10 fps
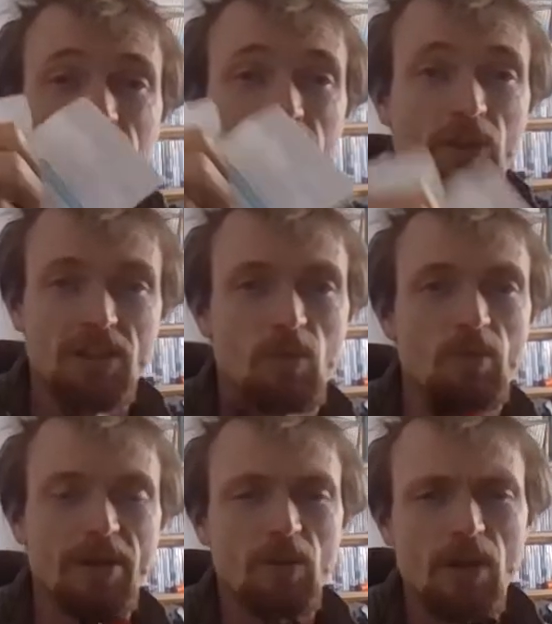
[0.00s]
but this will
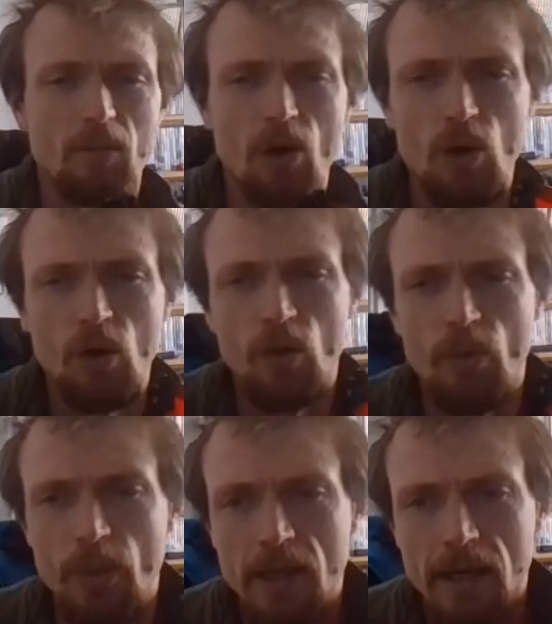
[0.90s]
be going up
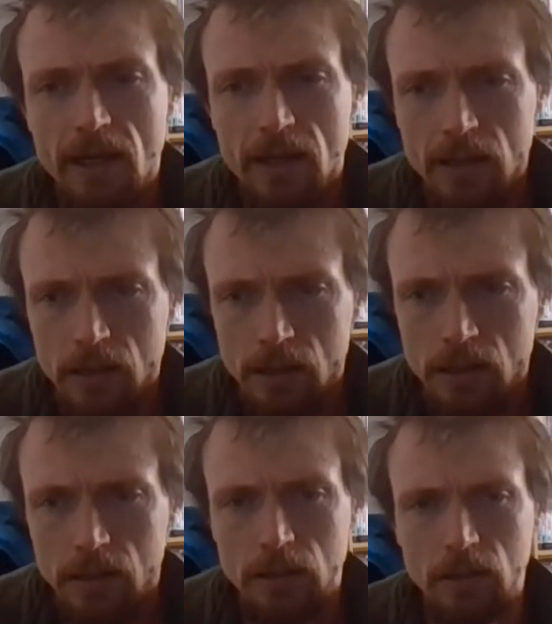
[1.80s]
on the.
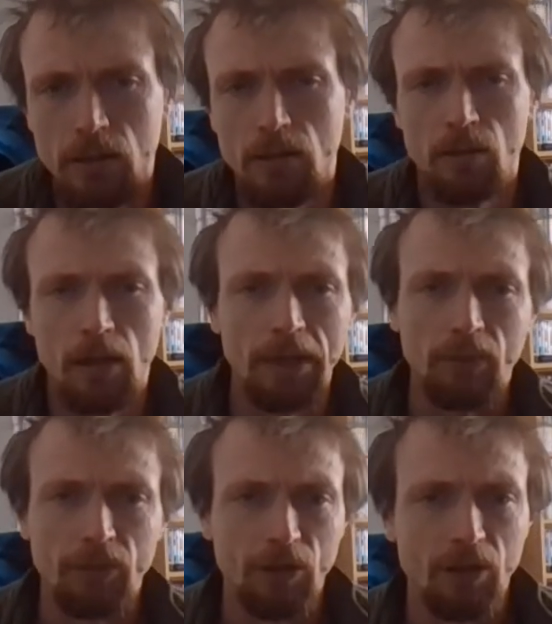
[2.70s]
Hang
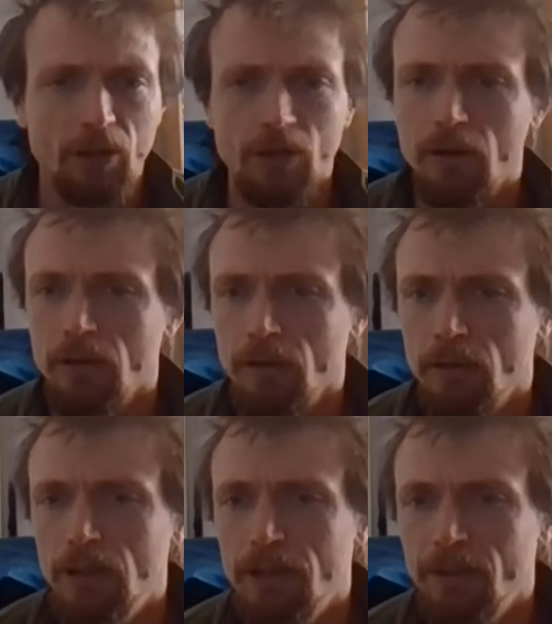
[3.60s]
on, sorry, I've got to
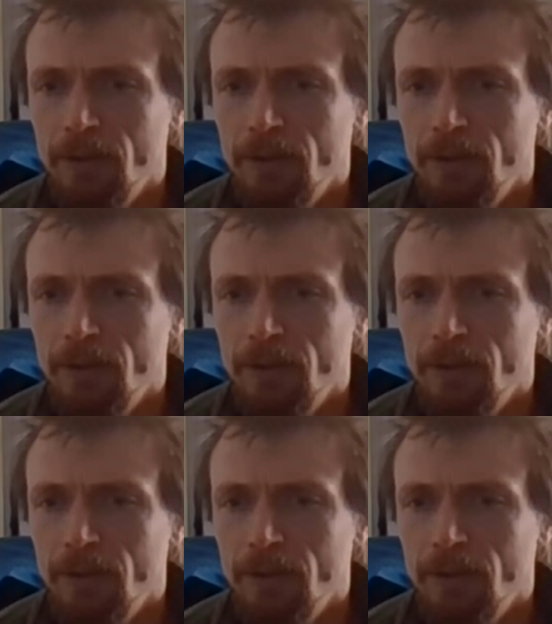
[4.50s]
look.